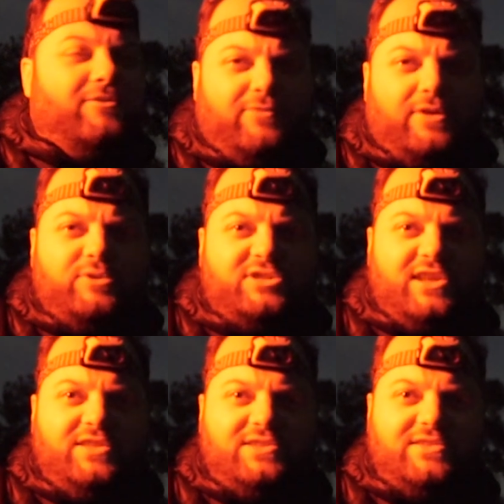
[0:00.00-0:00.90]
very
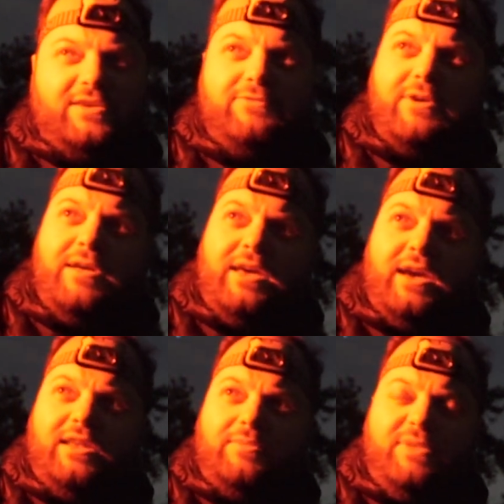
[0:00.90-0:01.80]
sensitive,
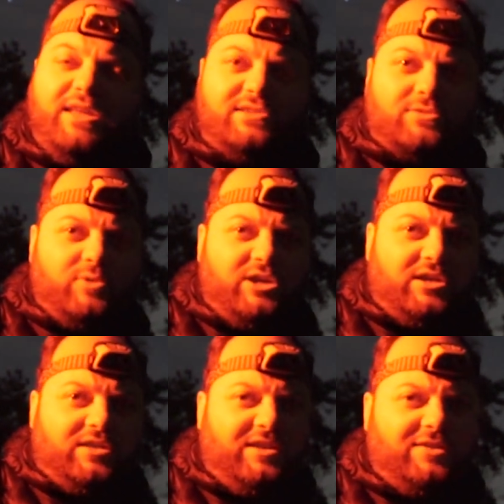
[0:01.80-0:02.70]
and that means
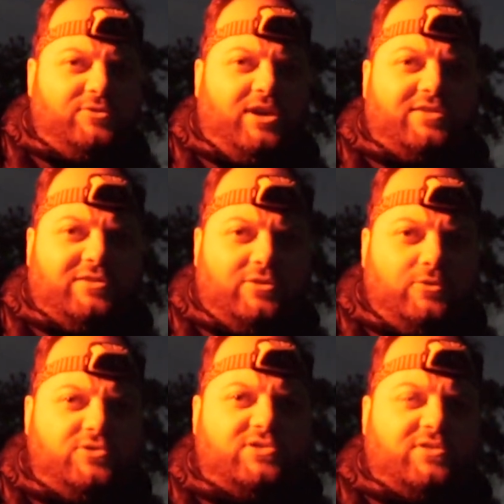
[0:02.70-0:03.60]
we need to get
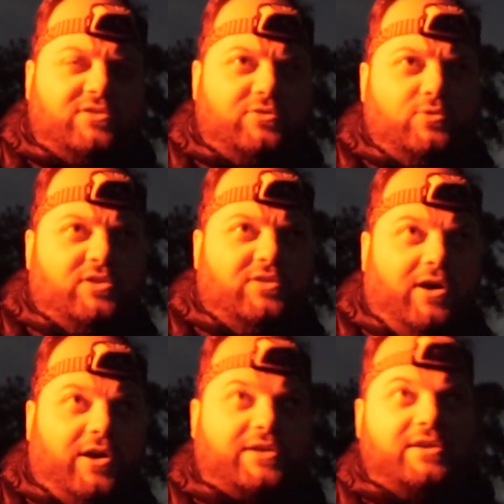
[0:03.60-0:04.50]
used to the
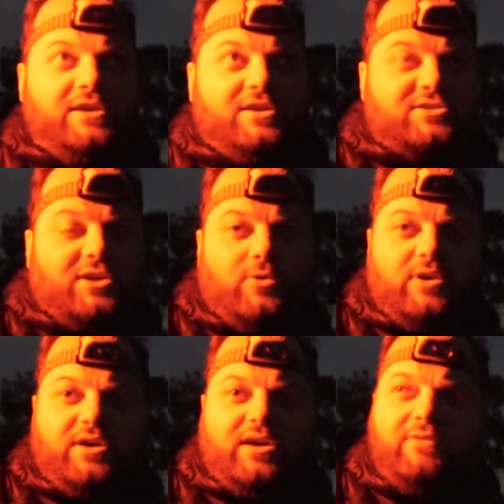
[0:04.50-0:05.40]
dark. So
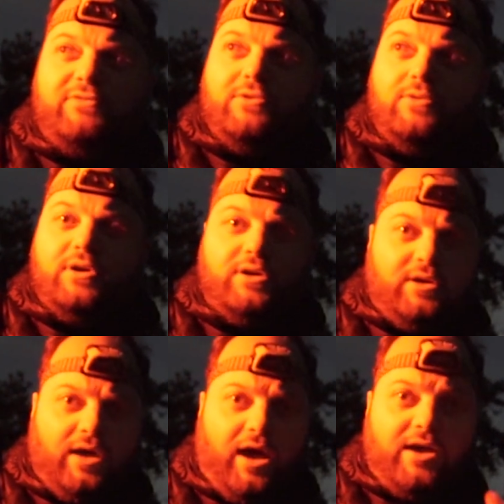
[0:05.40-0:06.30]
uh, if you,
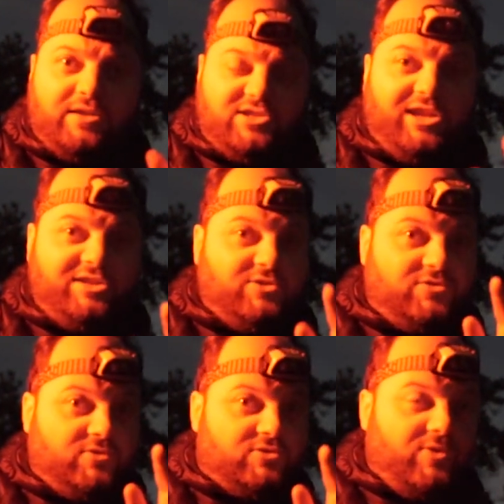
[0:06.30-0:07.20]
uh, I challenge you
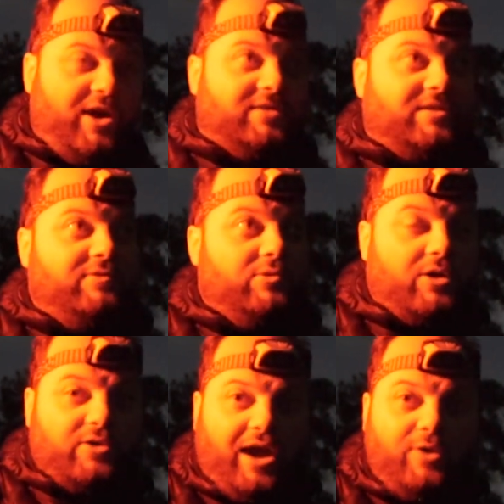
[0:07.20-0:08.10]
to try it. If you
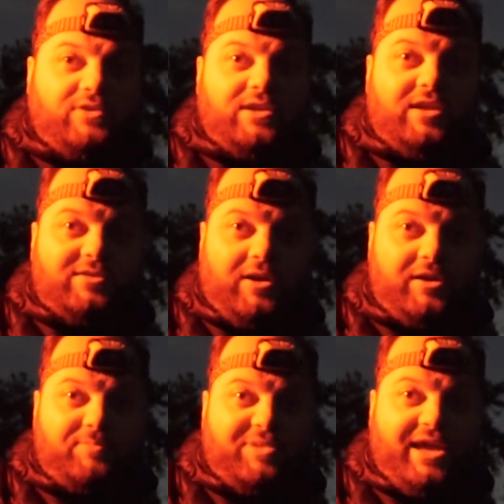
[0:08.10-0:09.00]
are out in a
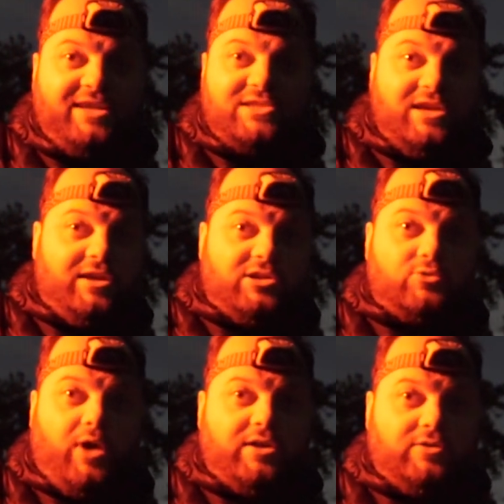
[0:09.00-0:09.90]
dark place, try